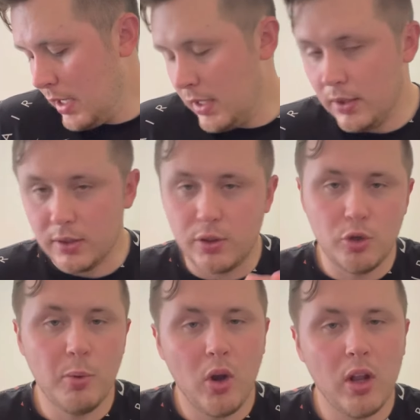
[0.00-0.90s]
the
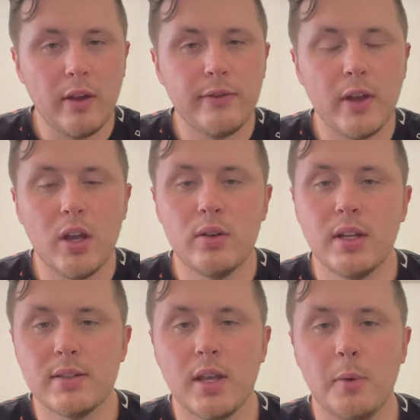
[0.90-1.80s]
2-ball I found
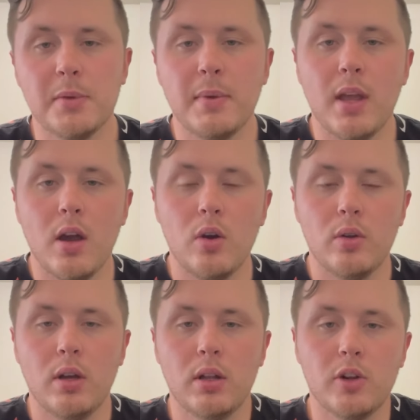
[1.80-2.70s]
has helped me
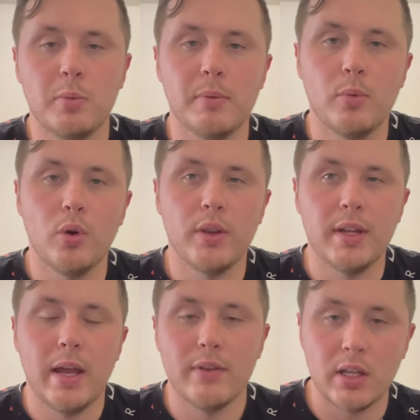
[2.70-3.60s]
out a little bit more than
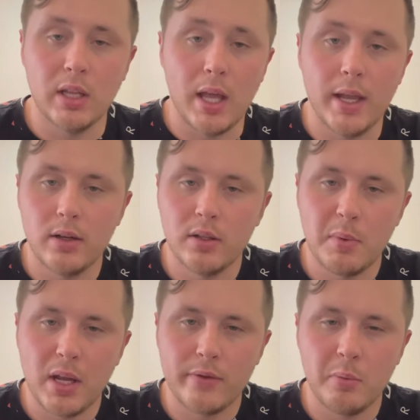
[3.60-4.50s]
having a line on the back of a